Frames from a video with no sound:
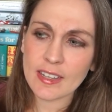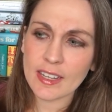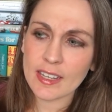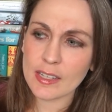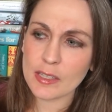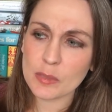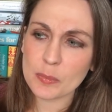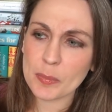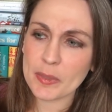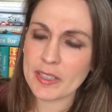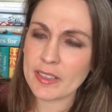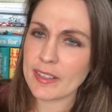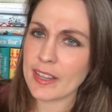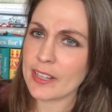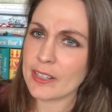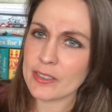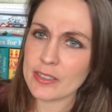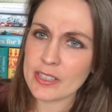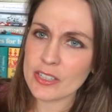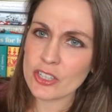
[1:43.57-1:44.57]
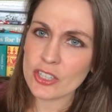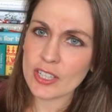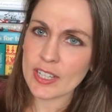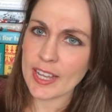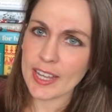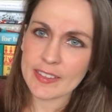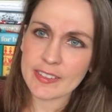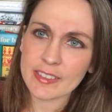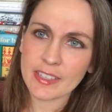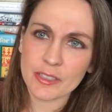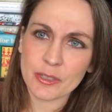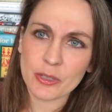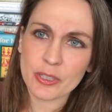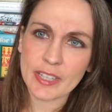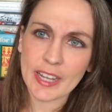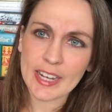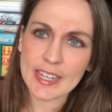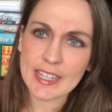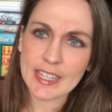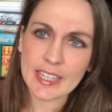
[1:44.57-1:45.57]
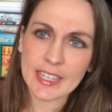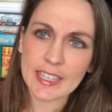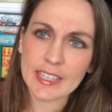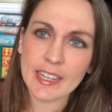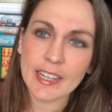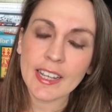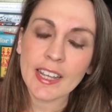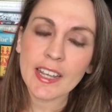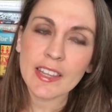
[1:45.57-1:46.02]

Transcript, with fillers: husband Leonard and she had this understanding and